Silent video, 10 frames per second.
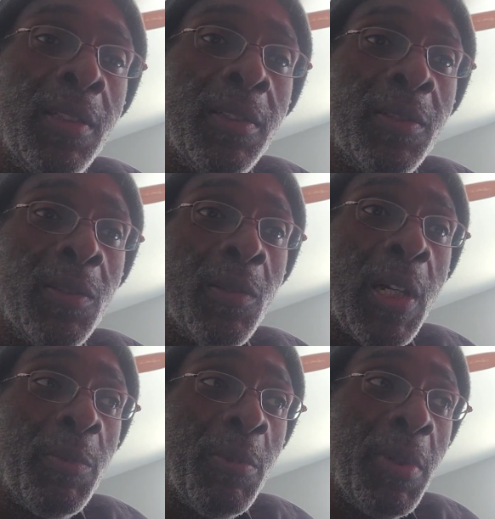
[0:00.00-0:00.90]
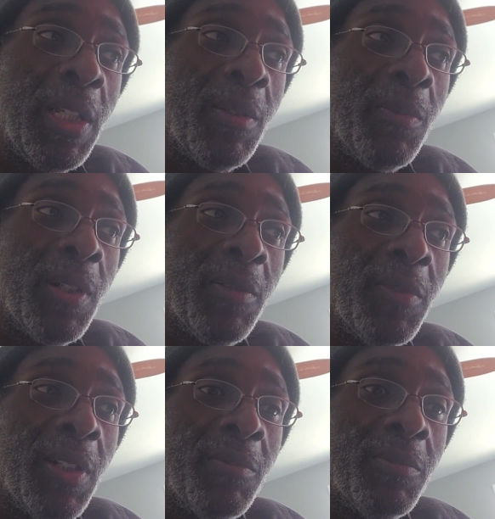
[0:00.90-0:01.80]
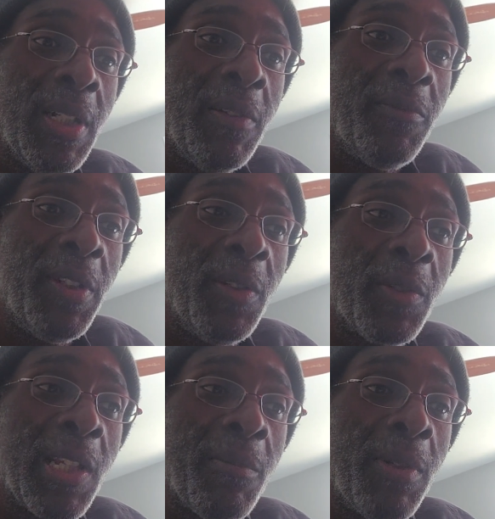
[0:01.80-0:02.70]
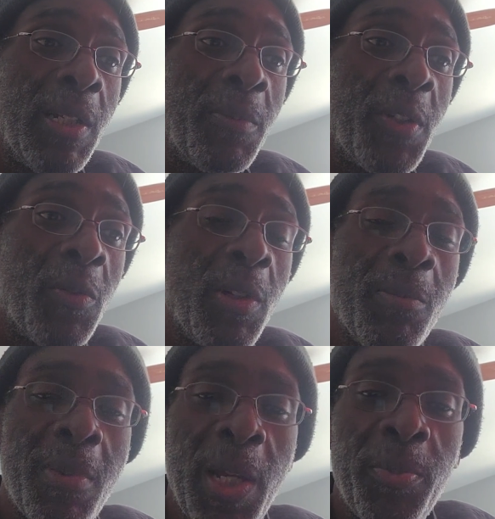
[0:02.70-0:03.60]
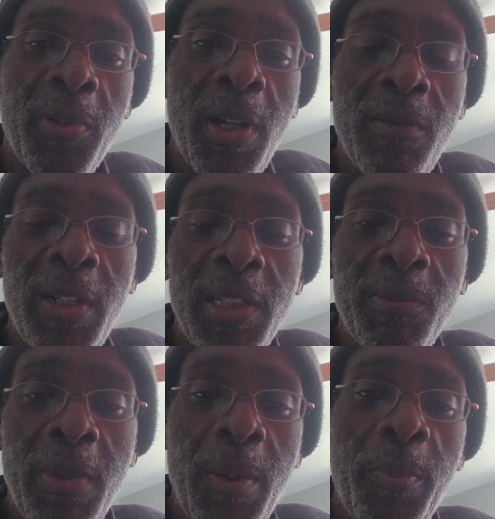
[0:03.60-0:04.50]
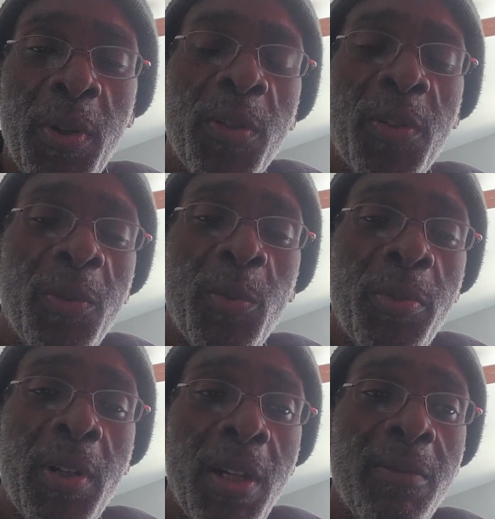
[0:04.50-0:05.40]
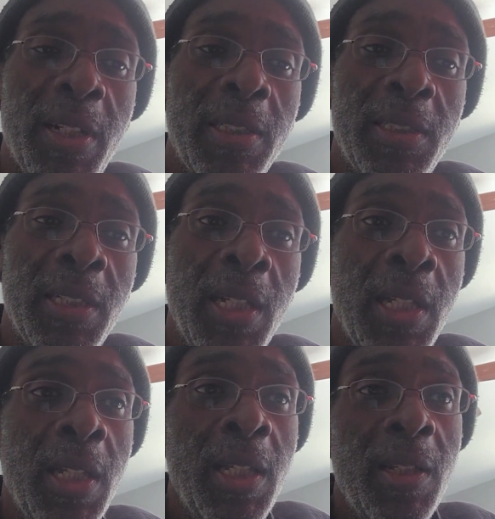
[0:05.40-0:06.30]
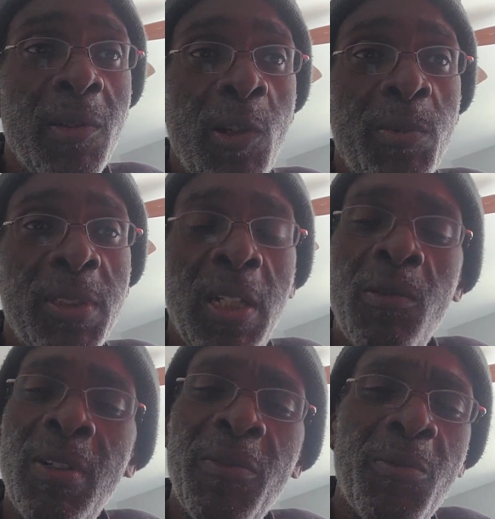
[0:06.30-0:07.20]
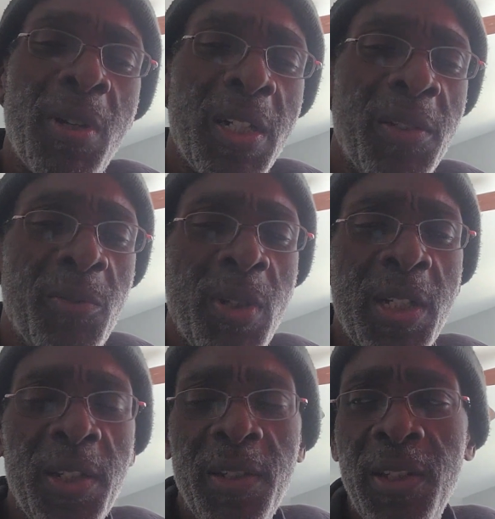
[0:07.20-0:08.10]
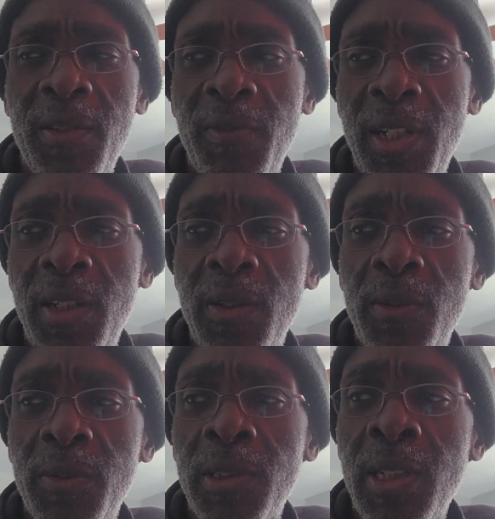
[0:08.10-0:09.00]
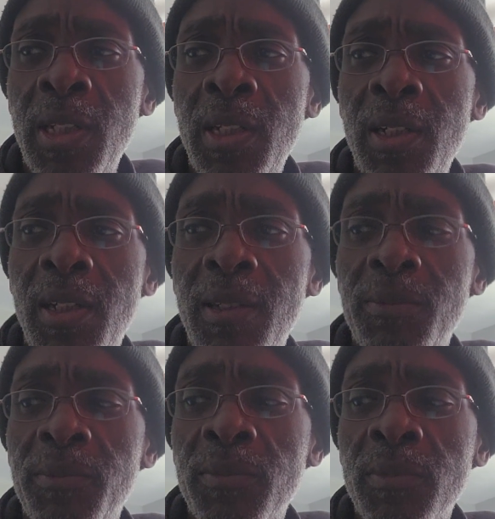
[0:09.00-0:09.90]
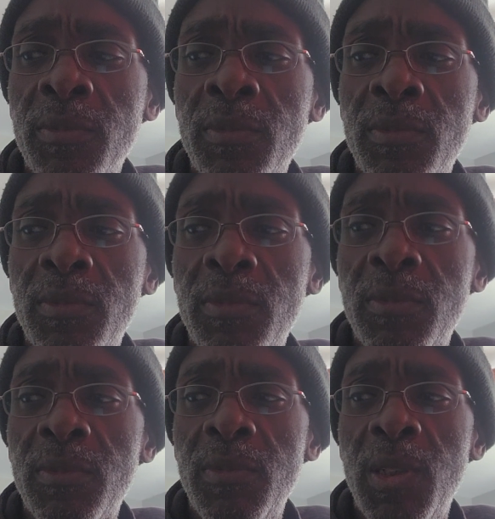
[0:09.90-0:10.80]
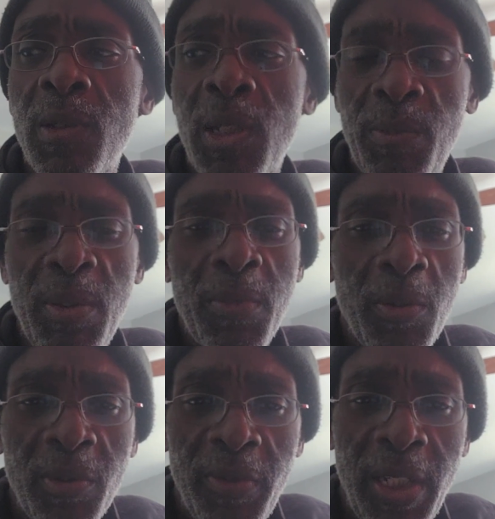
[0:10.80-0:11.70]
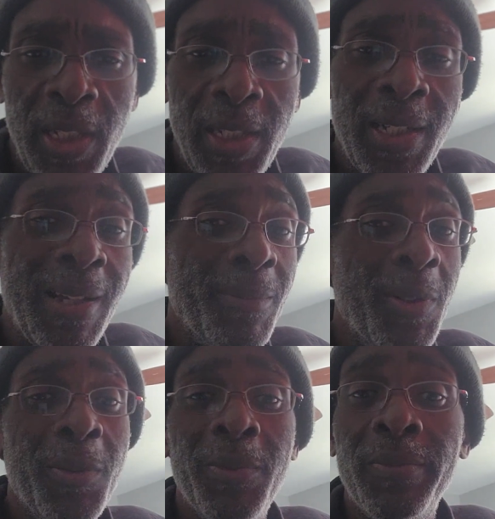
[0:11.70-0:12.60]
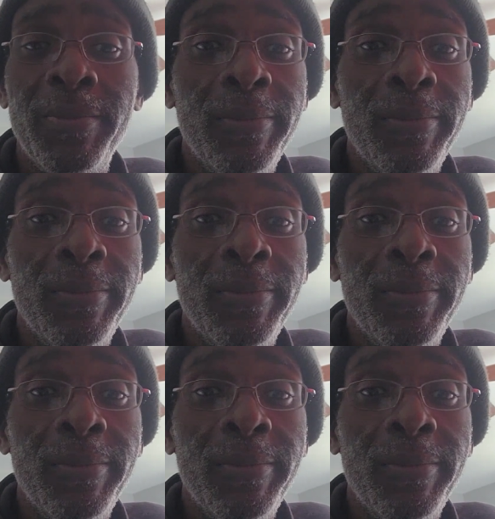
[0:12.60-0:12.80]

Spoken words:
So I'll be making I have videos coming up showing my progress, my personal progress, in hopes that whoever watches these videos, can be motivated. Again, I'm no